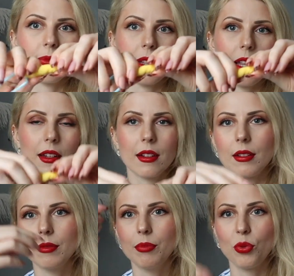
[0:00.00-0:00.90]
like
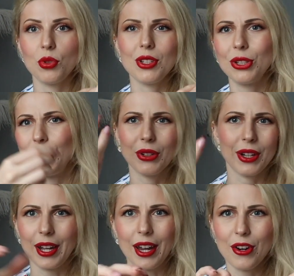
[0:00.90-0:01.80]
putting your
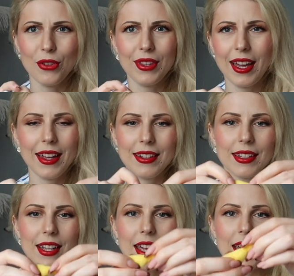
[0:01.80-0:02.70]
hair on
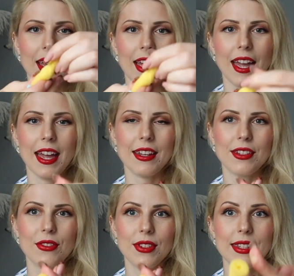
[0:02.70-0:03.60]
that
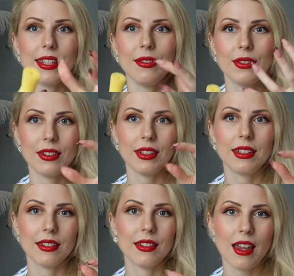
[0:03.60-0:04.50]
and receive the
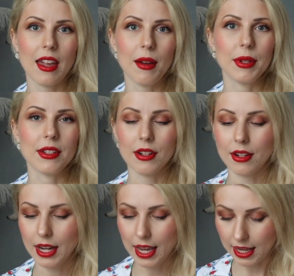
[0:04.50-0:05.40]
little
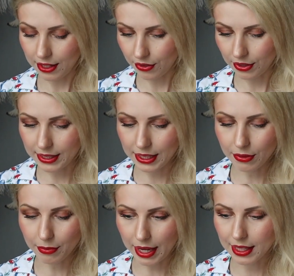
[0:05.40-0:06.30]
diameter and receive
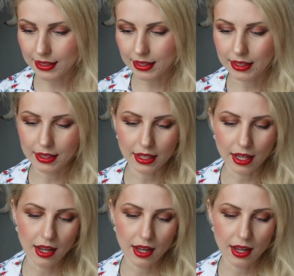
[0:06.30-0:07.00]
amazing